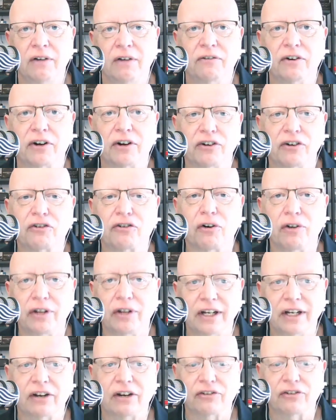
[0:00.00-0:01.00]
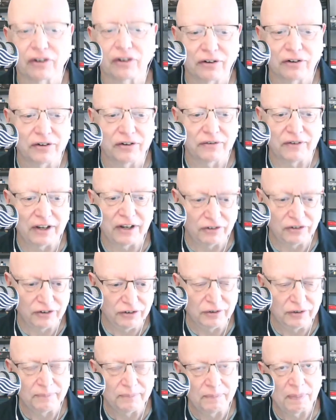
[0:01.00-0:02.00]
for controlling external
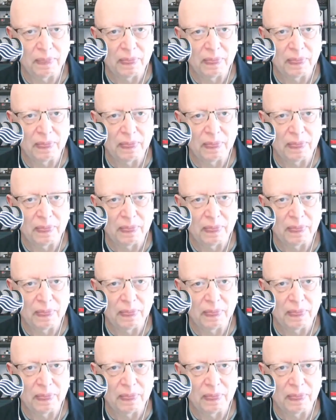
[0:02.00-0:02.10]
devices,